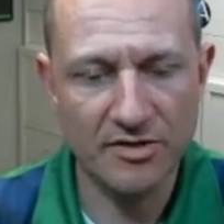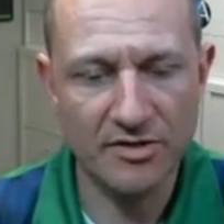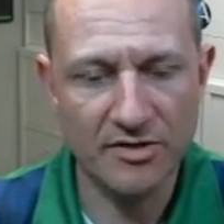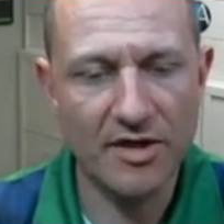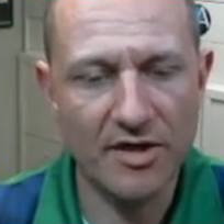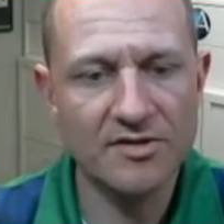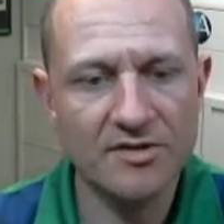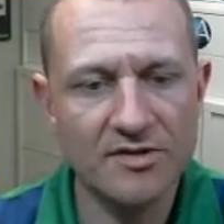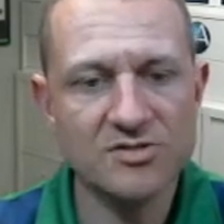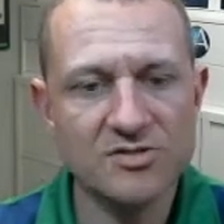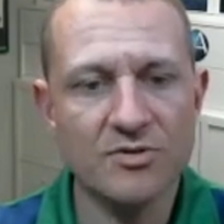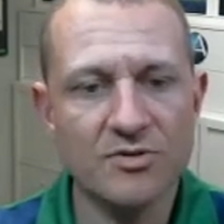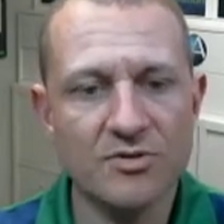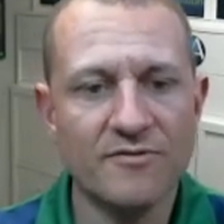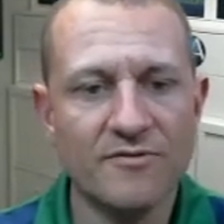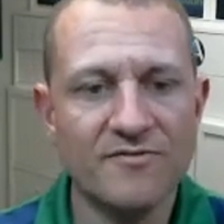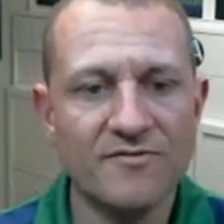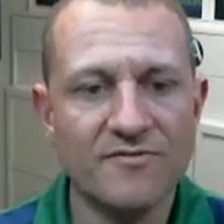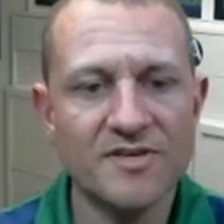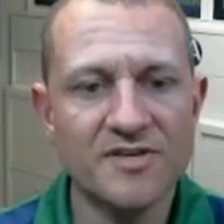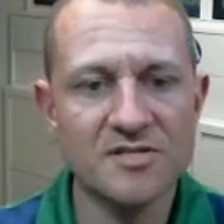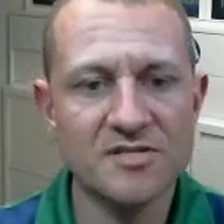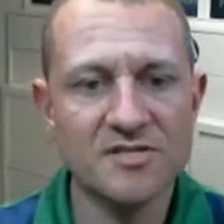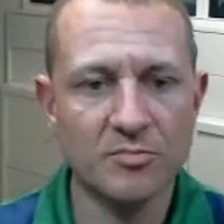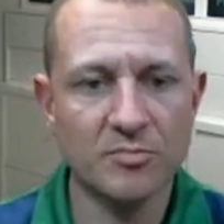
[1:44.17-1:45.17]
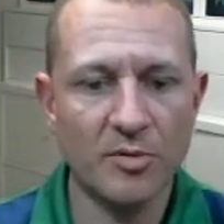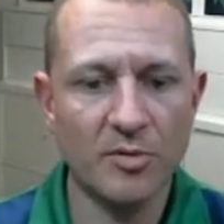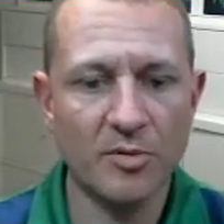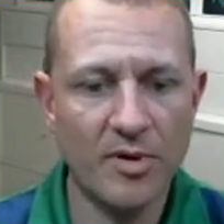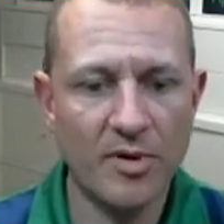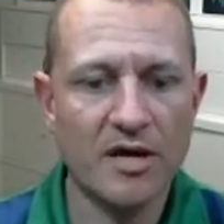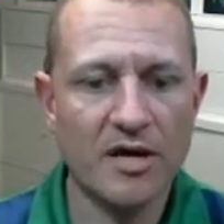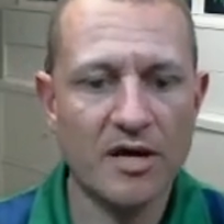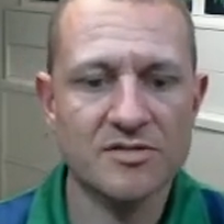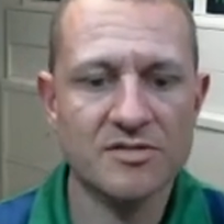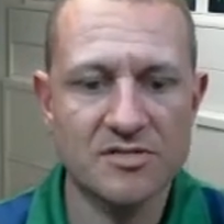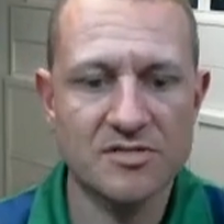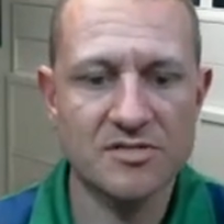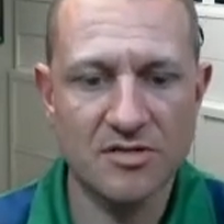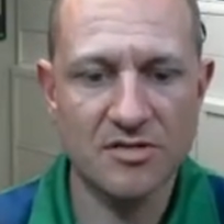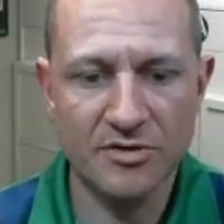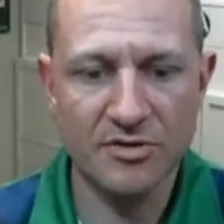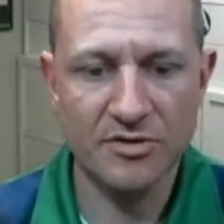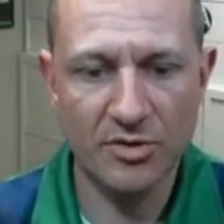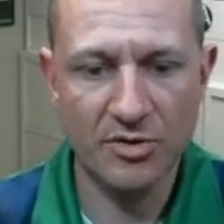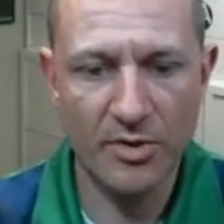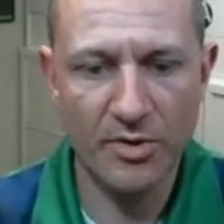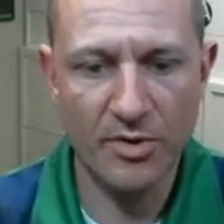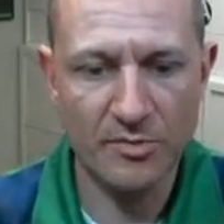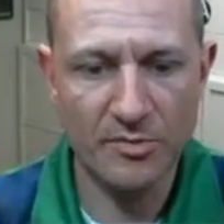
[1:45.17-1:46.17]
Now these are invisible boxes on
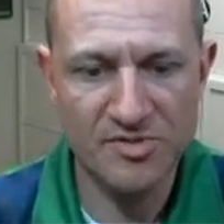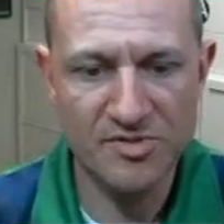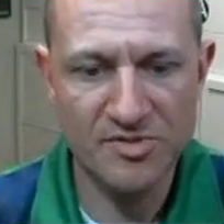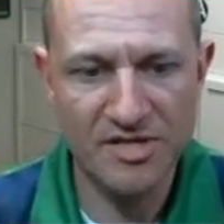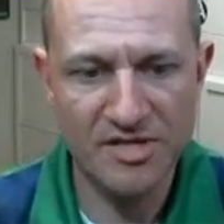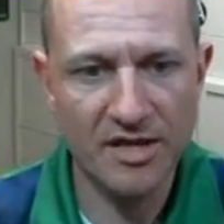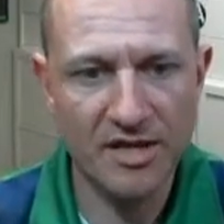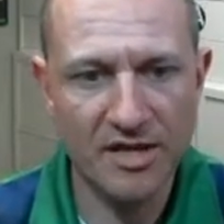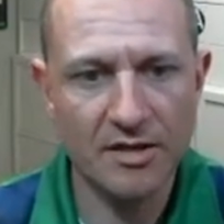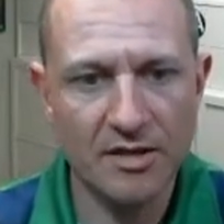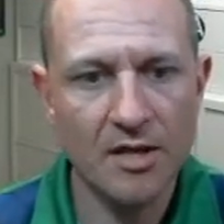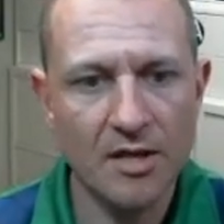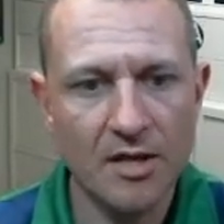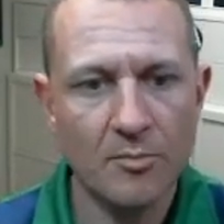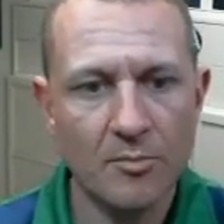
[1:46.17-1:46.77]
your website,